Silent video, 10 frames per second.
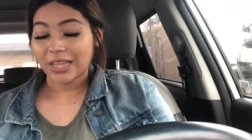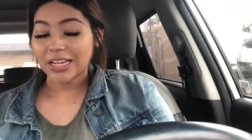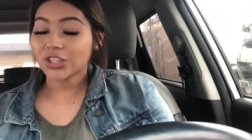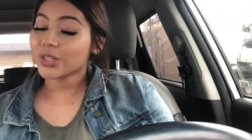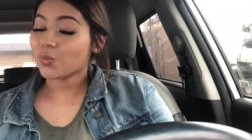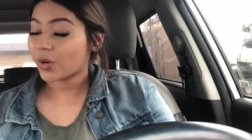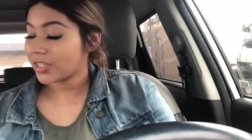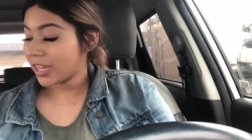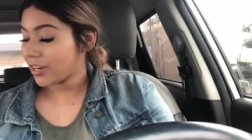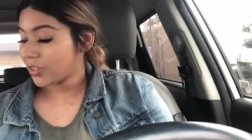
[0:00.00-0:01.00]
that's just
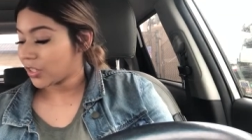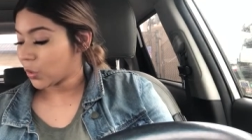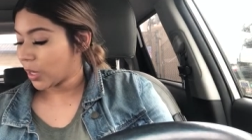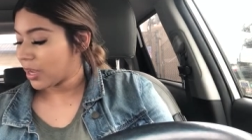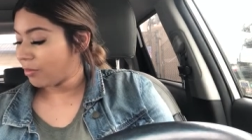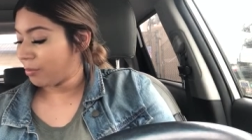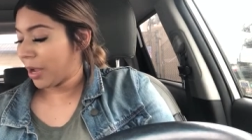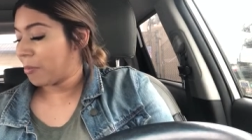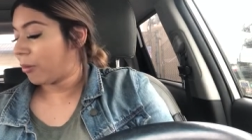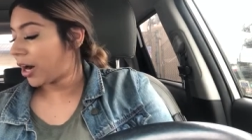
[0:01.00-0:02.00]
one side of the story. Even
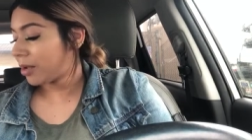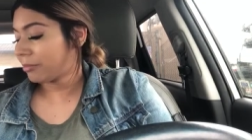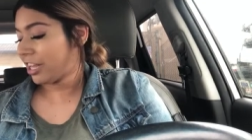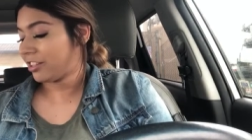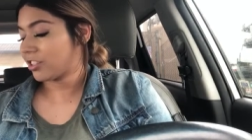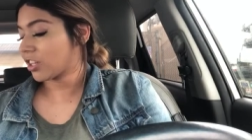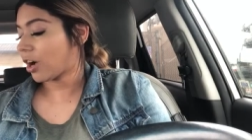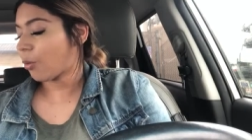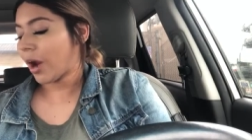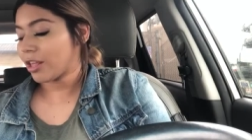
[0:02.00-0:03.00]
my mom like
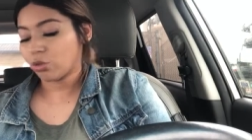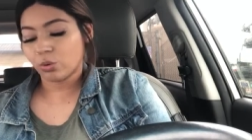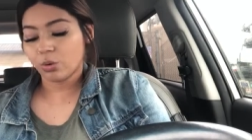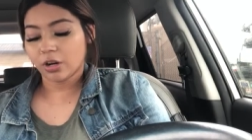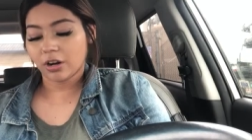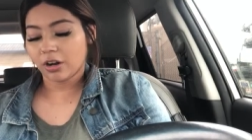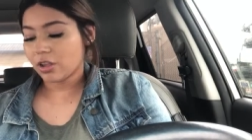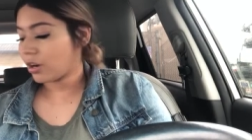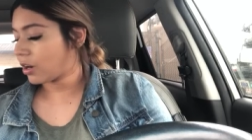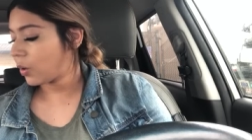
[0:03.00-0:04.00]
saw right through her,
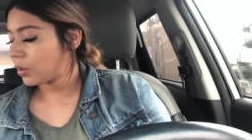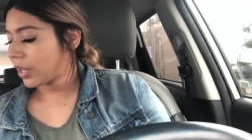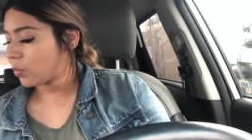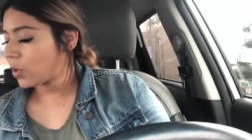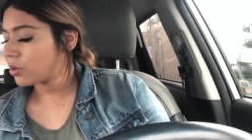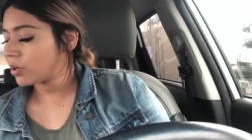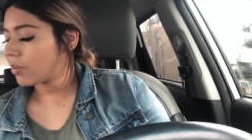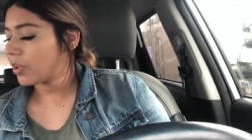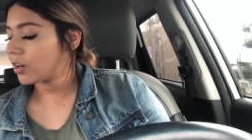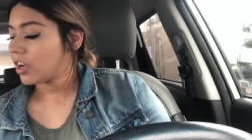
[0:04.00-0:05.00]
you know? And like we don't
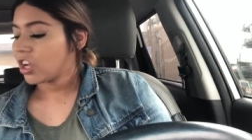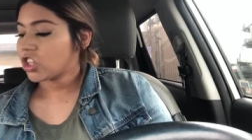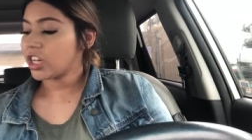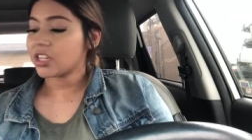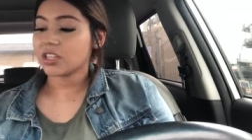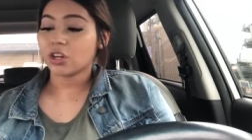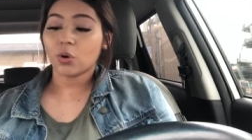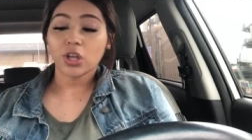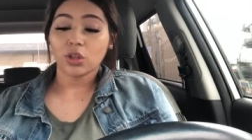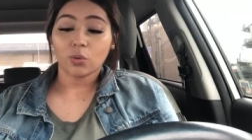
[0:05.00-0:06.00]
even, she doesn't
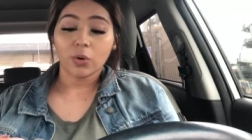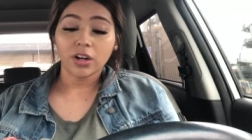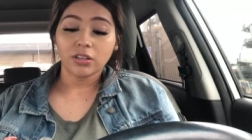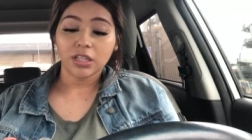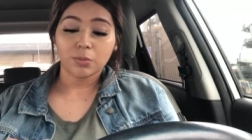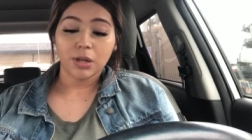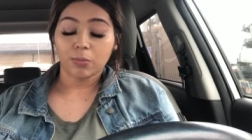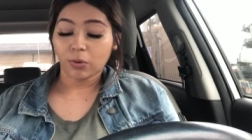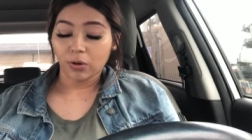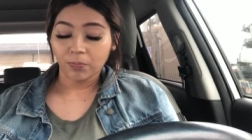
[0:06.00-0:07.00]
know either one of these
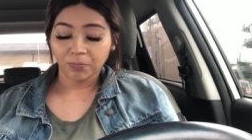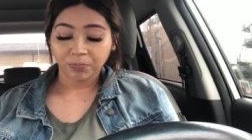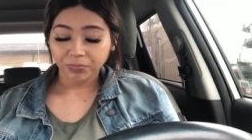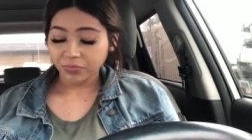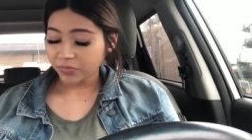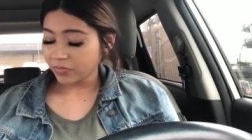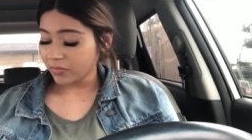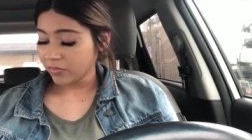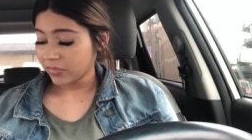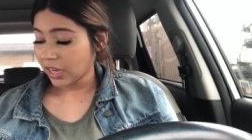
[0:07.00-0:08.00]
people.
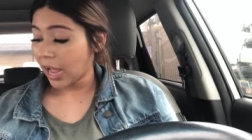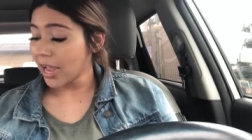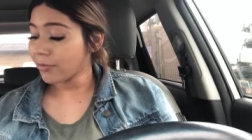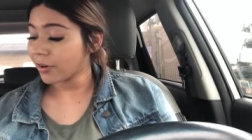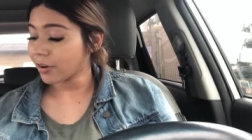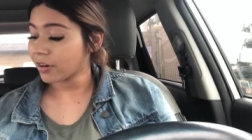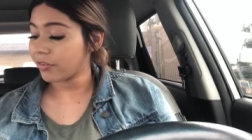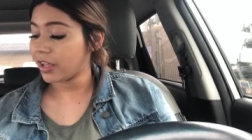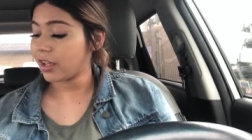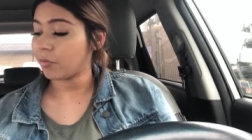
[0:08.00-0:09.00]
I've heard
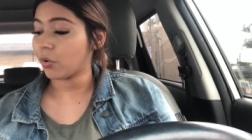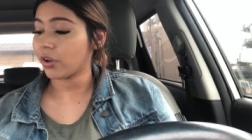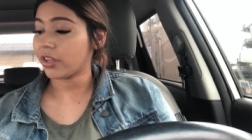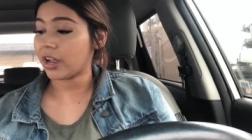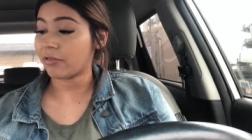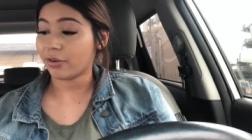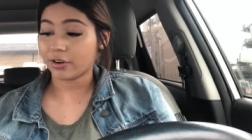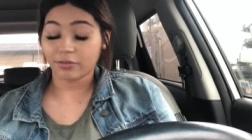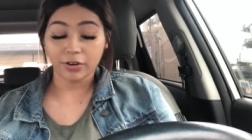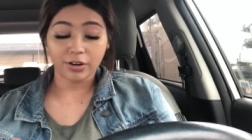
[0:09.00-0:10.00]
of him more than I've
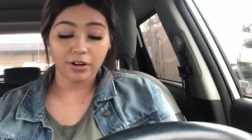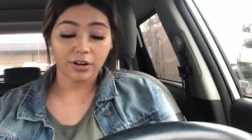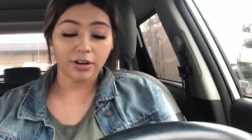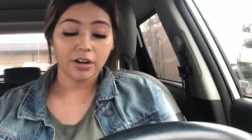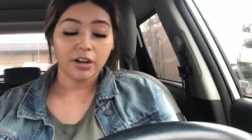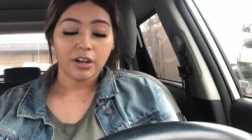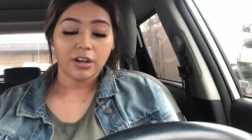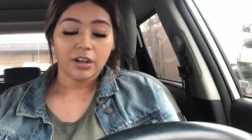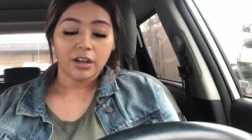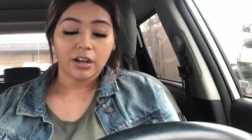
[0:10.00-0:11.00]
heard of her.
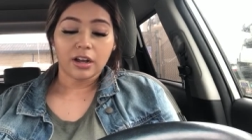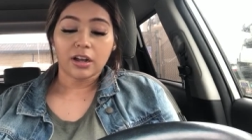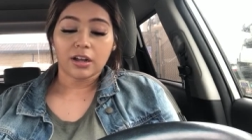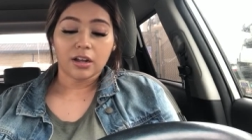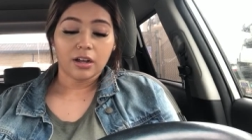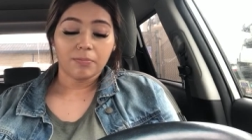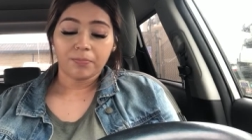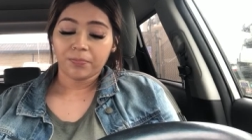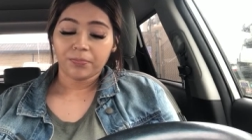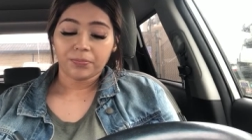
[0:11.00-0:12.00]

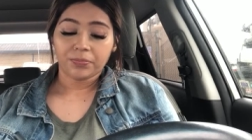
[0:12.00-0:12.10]
Um,